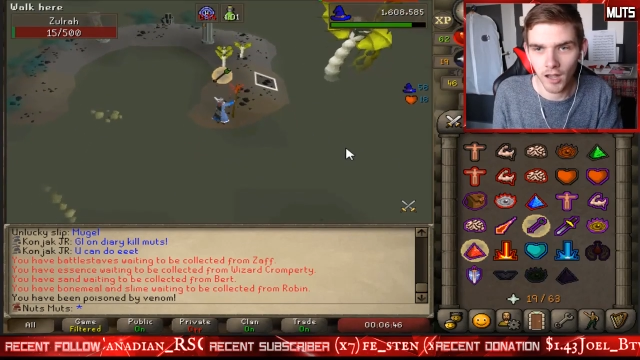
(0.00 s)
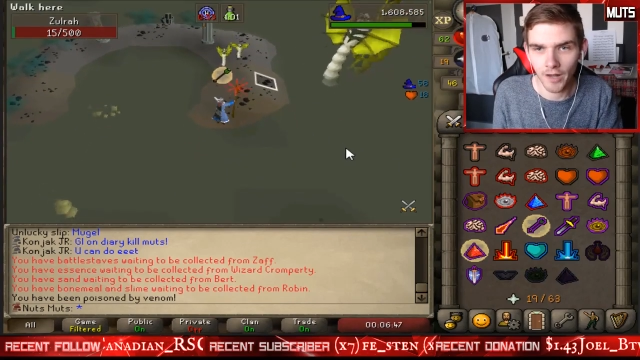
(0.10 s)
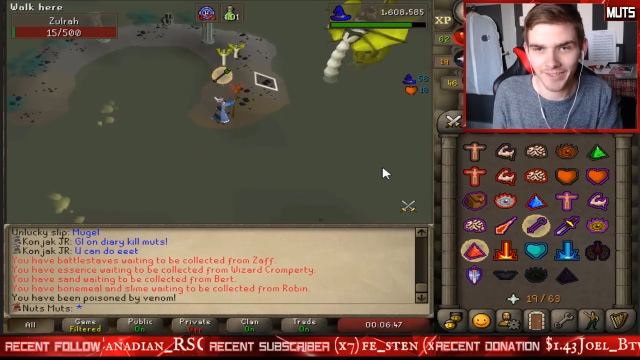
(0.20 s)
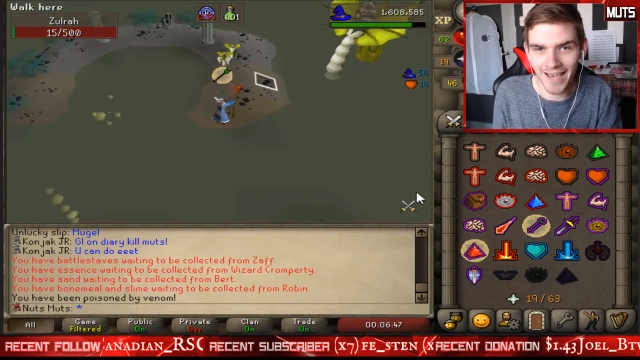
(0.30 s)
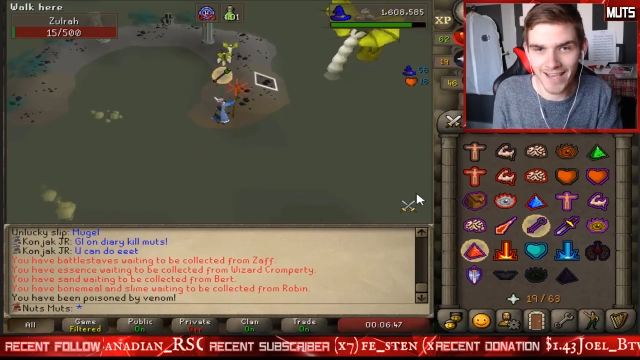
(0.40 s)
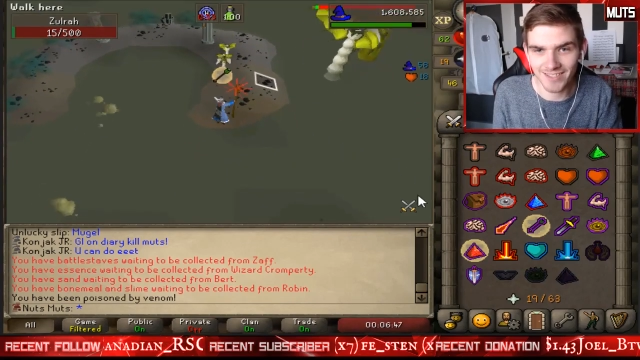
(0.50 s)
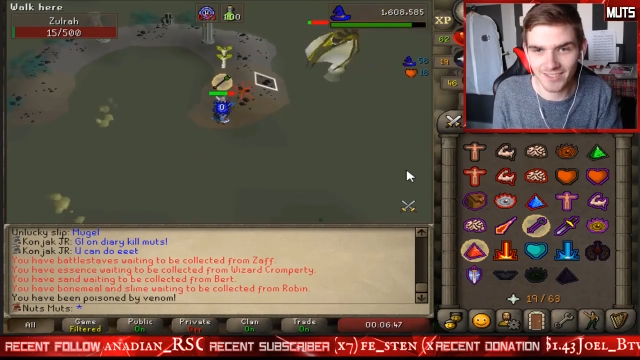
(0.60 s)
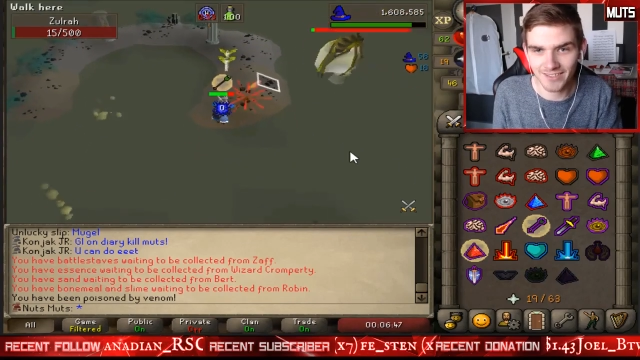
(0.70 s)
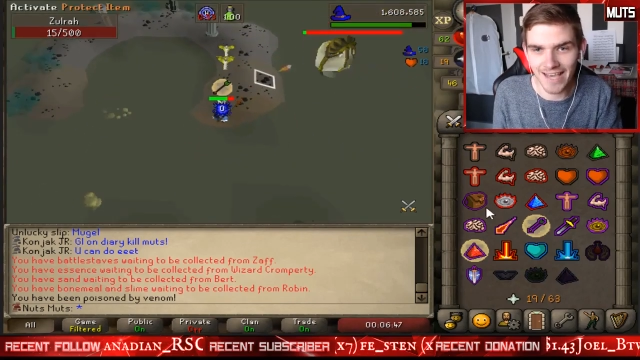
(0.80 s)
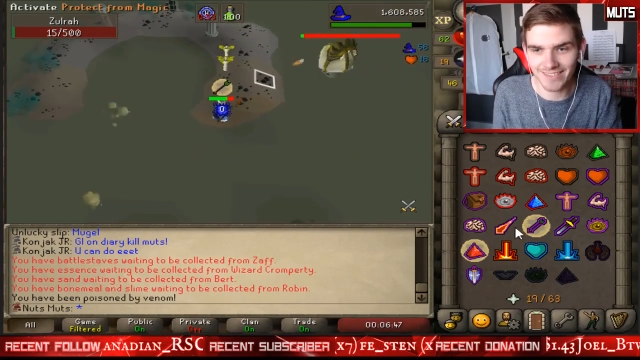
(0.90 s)

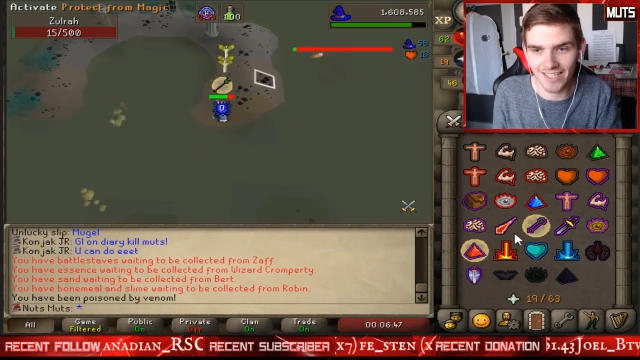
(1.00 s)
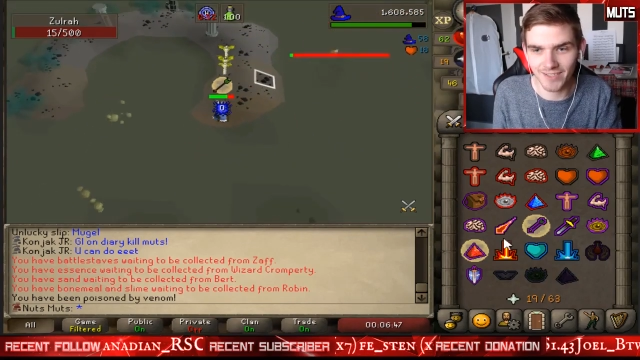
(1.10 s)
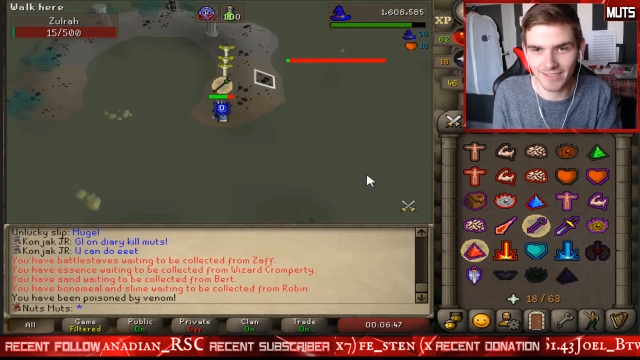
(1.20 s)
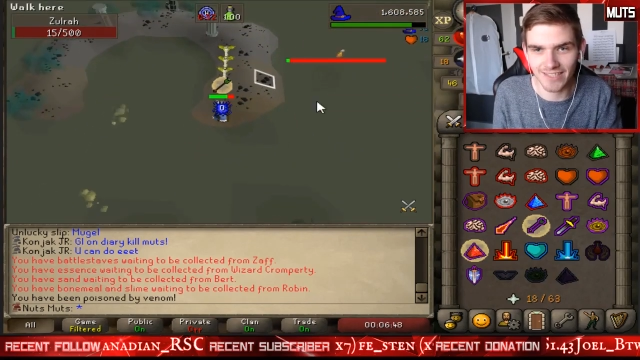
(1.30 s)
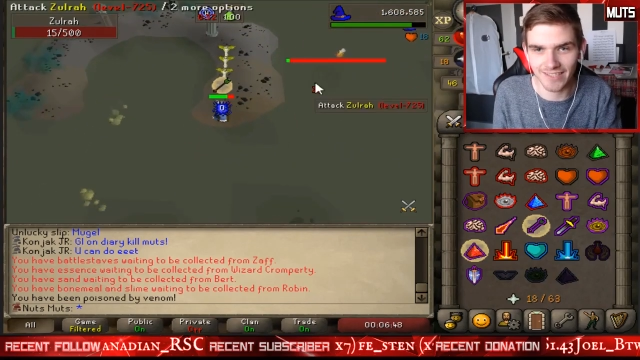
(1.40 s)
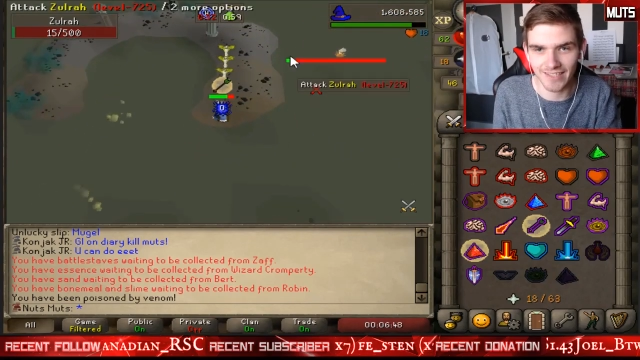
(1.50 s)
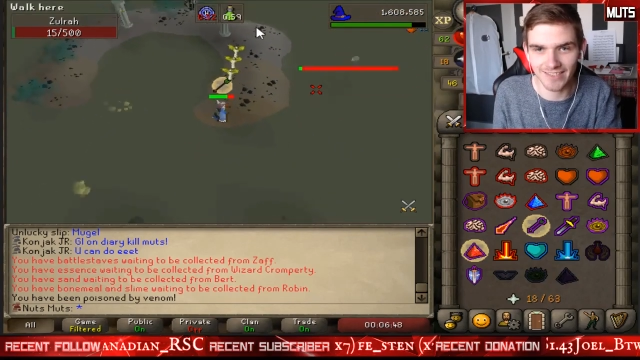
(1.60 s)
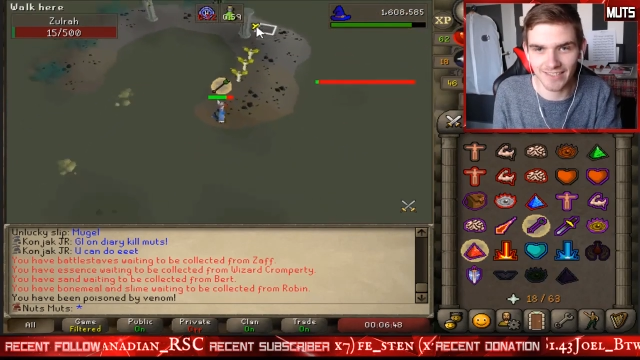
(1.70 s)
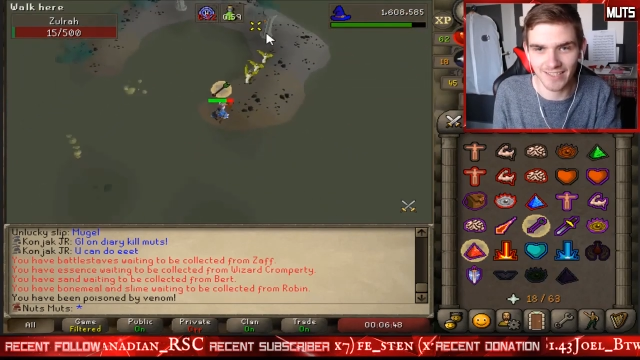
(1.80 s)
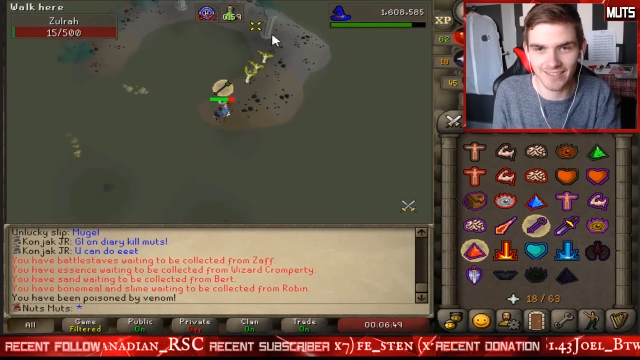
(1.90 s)
Yes, yes, that's it, that's it,
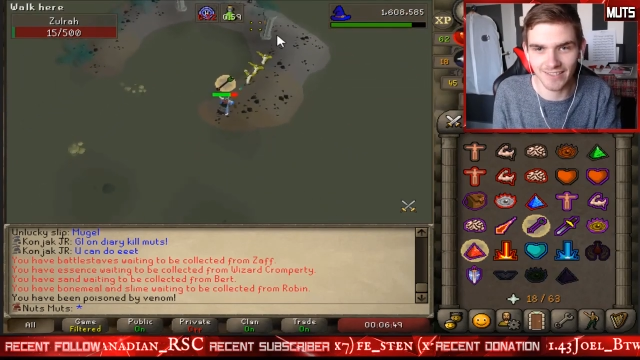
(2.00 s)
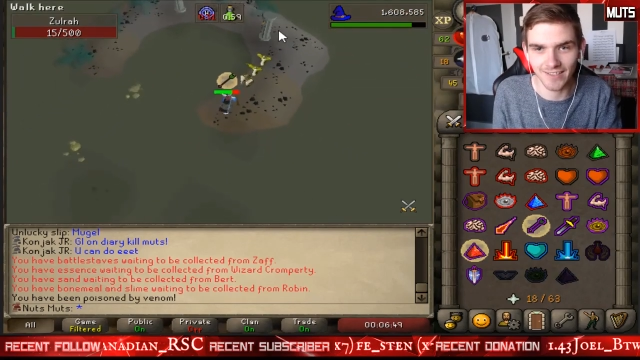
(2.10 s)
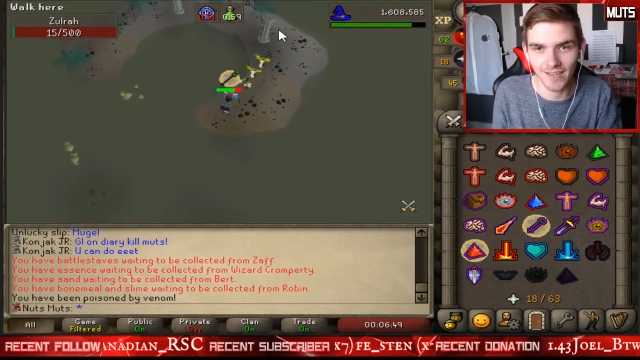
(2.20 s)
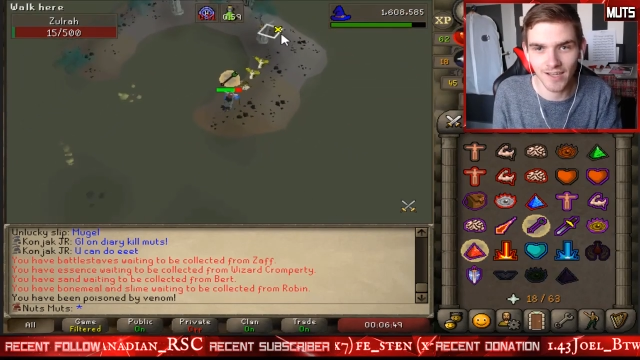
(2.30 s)
that's it, that's it.